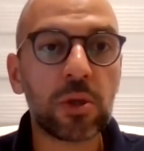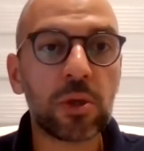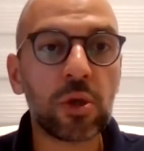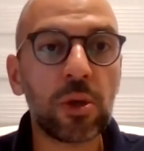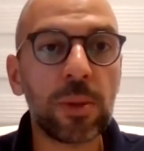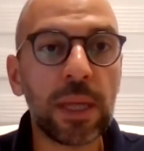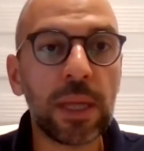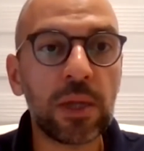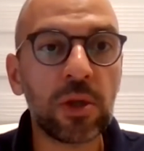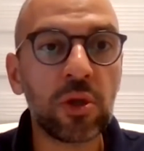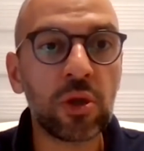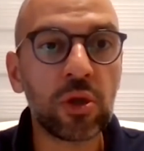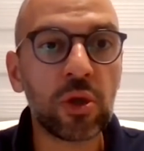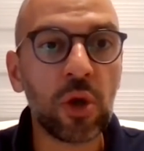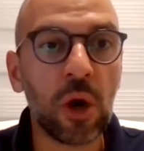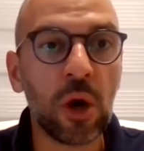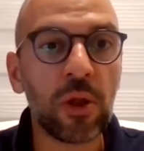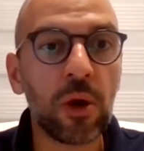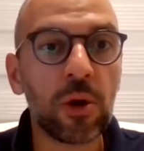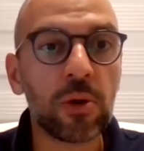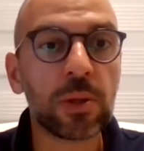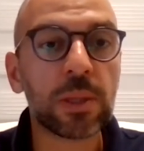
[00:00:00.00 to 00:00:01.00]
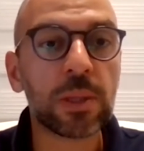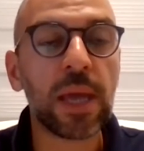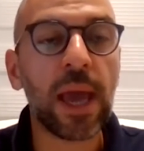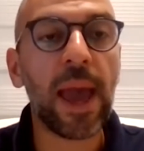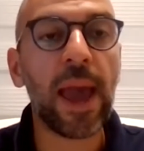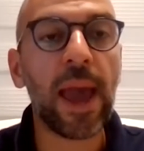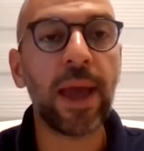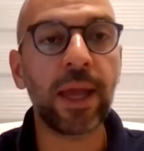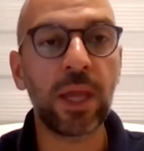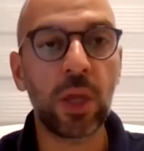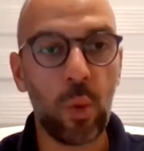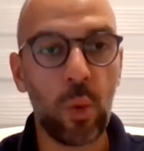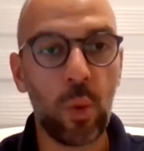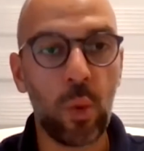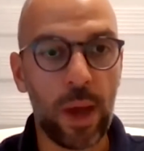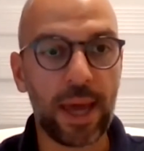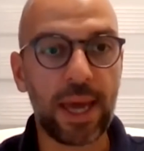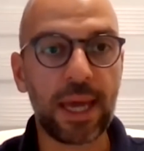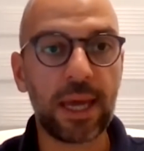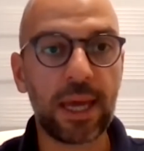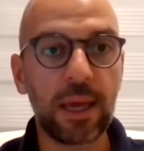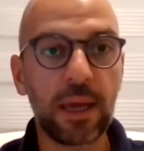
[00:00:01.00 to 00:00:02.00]
to the donors
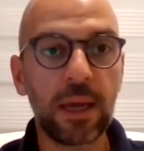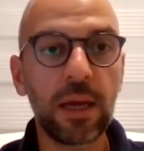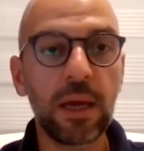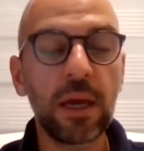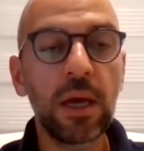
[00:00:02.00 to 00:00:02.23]
anyway.